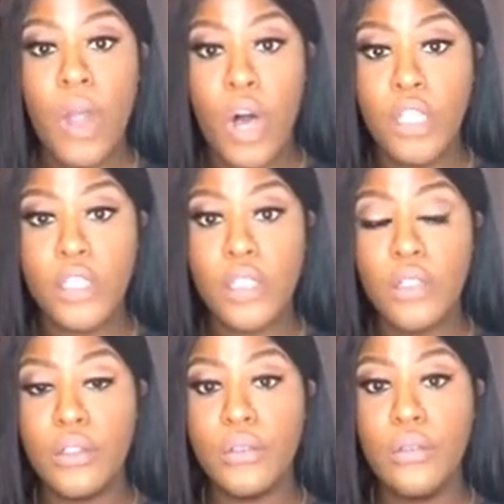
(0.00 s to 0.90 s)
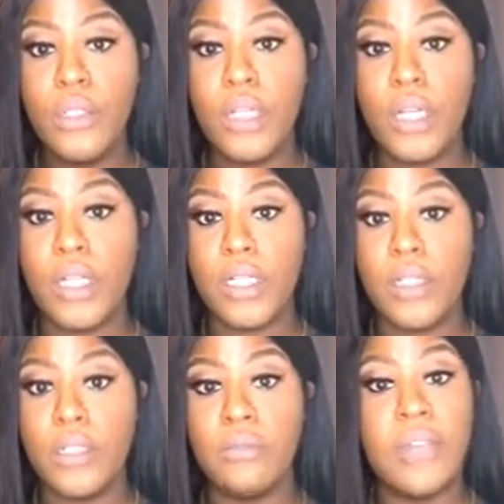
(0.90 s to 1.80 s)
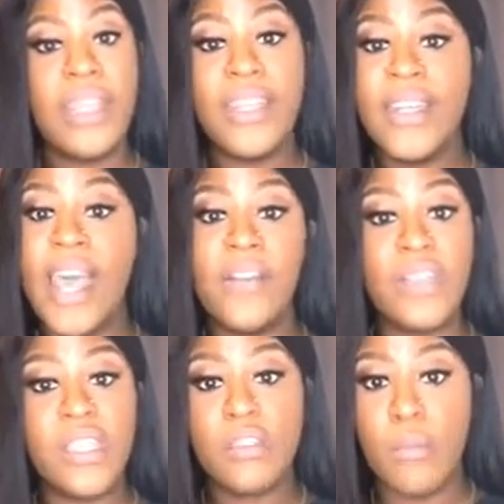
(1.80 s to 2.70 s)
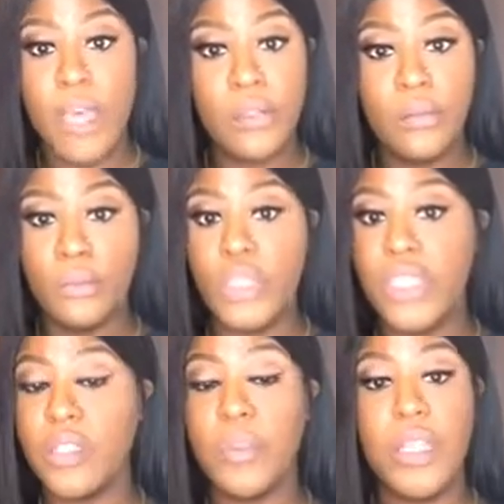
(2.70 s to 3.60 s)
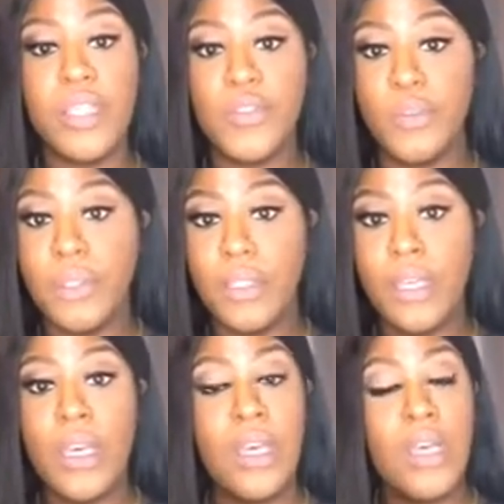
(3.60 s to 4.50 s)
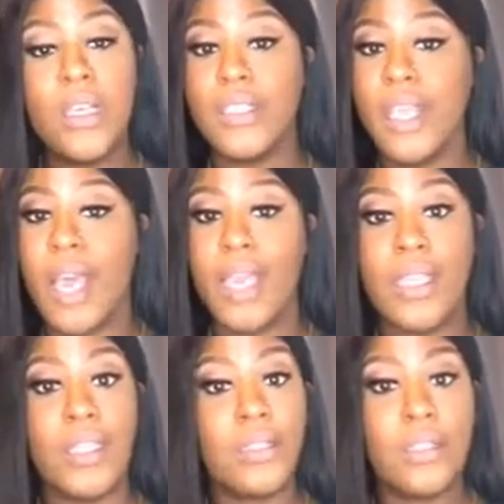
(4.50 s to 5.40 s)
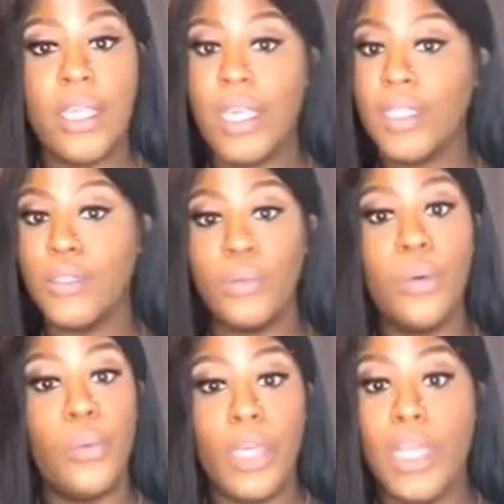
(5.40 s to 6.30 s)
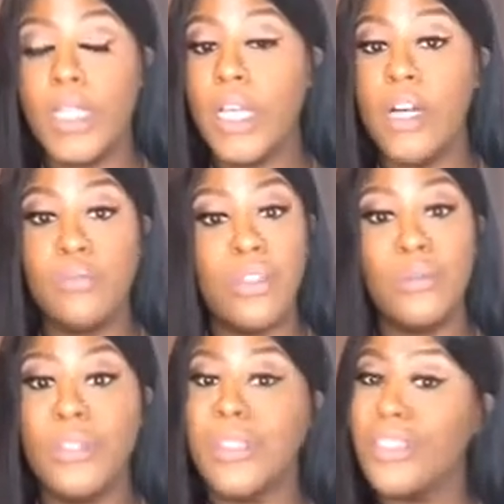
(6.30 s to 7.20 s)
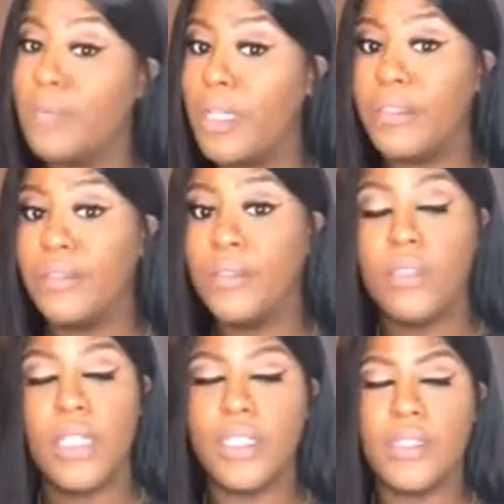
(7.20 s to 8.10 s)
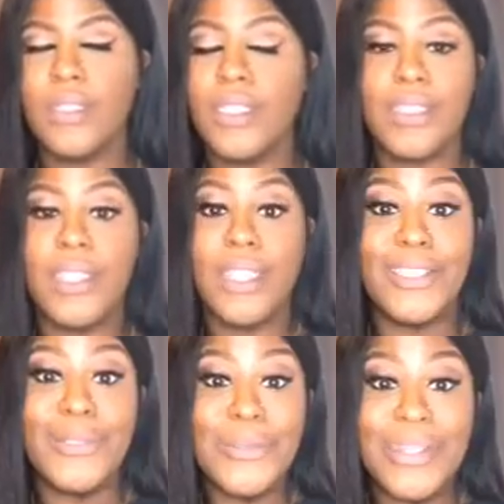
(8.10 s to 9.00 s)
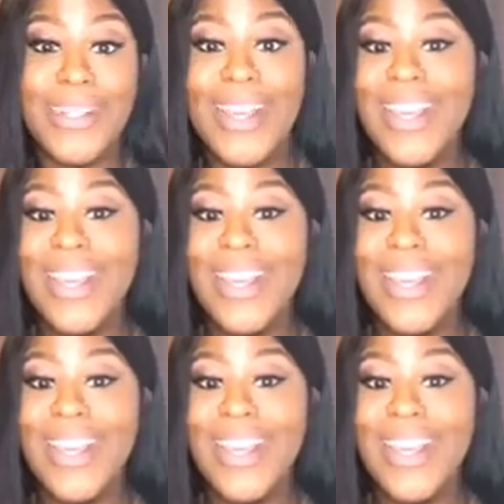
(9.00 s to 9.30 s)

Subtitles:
Also, it didn't have a smell, which is a plus for me, because I can't do a wig that comes in with a smell. I just can't do it.